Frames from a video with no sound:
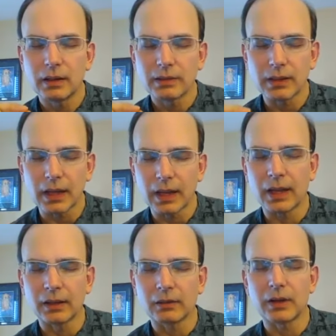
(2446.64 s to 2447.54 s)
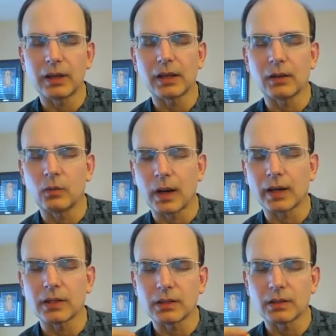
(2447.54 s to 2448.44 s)
is angry and
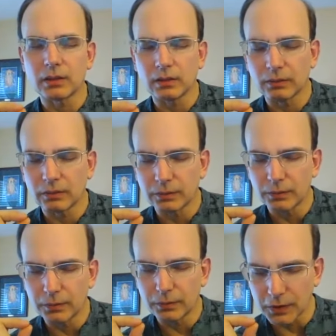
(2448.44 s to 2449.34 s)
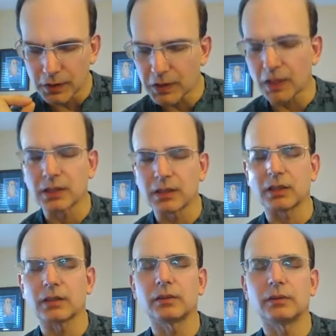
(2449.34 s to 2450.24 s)
righteous for
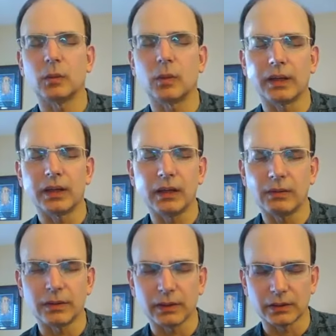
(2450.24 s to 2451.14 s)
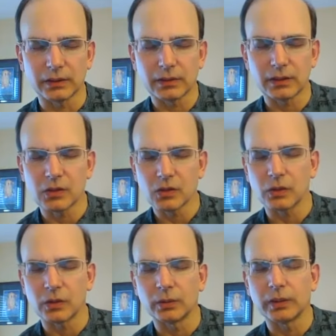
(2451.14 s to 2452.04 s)
justice for what he feels is
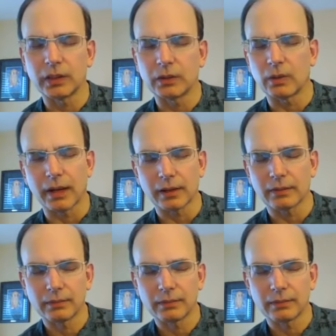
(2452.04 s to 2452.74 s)
true and right